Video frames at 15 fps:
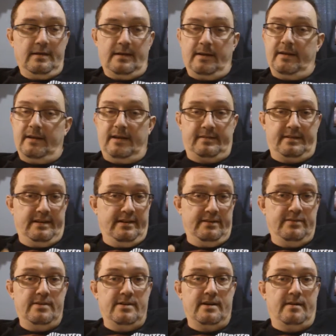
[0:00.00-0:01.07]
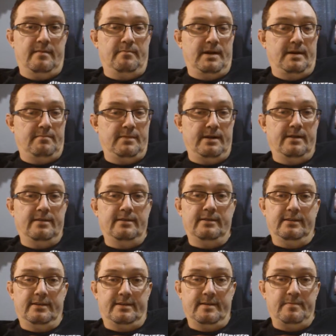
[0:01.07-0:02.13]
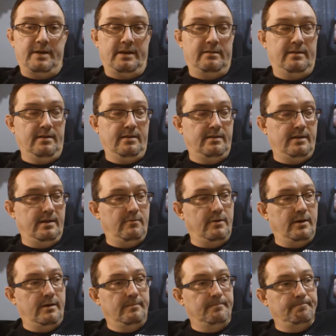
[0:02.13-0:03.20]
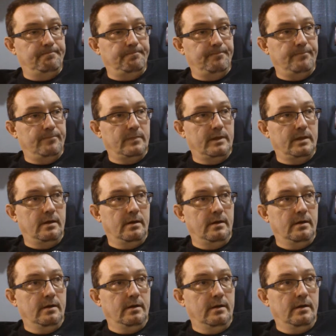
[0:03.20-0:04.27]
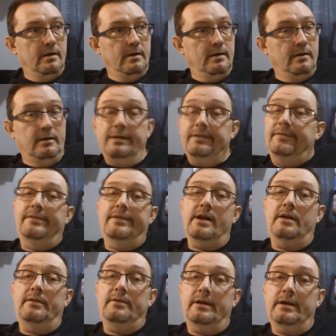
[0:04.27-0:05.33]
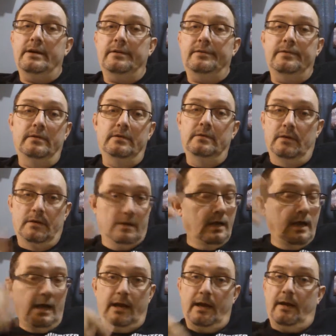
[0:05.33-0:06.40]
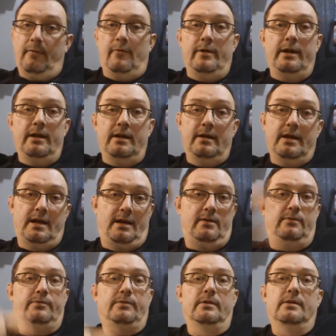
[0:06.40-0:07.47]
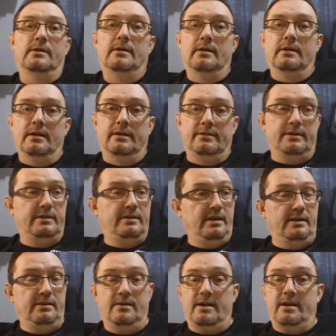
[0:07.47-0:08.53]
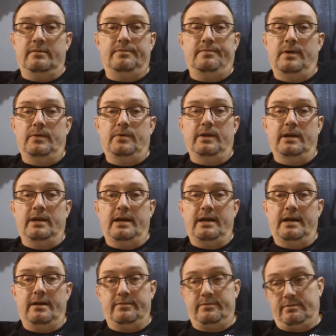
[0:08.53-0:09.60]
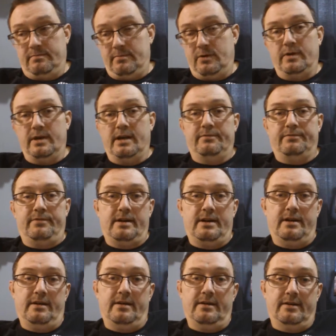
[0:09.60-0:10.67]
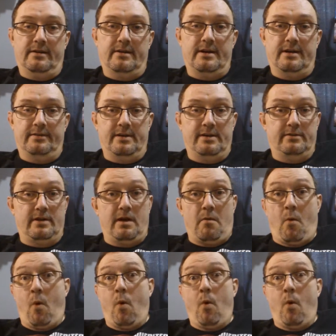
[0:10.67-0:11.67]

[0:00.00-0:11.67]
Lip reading: I kid you not, my mother looked at me and she said, well, at least it's not drugs. And went in the house. She said, you're not smoking in the house, you're smoking outside there in the garage. I was like,